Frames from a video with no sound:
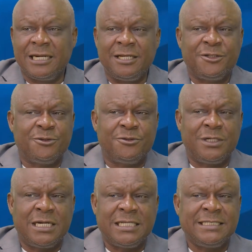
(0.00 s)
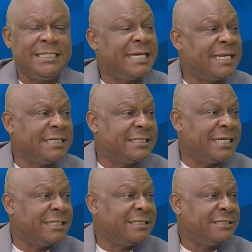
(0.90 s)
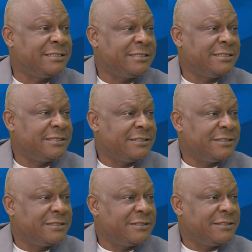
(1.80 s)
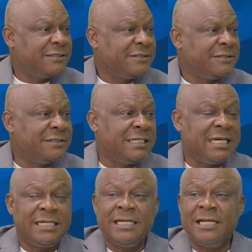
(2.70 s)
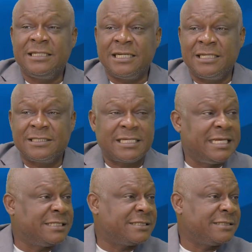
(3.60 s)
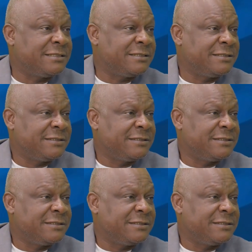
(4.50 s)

grandchildren has inherited their inheritance case.